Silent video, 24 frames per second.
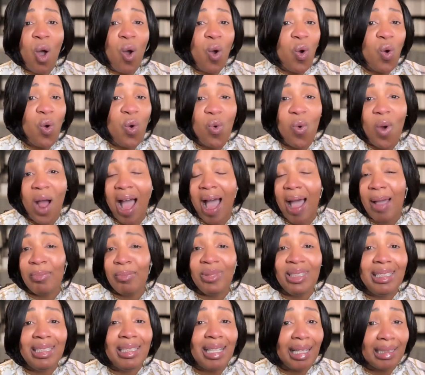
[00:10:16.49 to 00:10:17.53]
who I'm
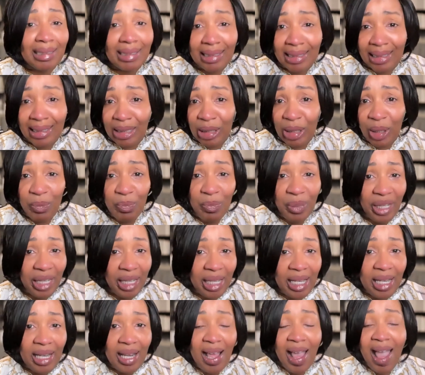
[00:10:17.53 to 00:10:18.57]
destined to
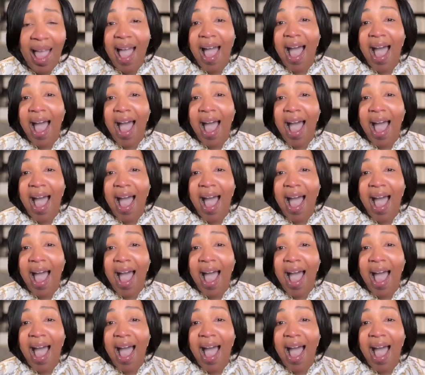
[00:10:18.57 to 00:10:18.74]
be.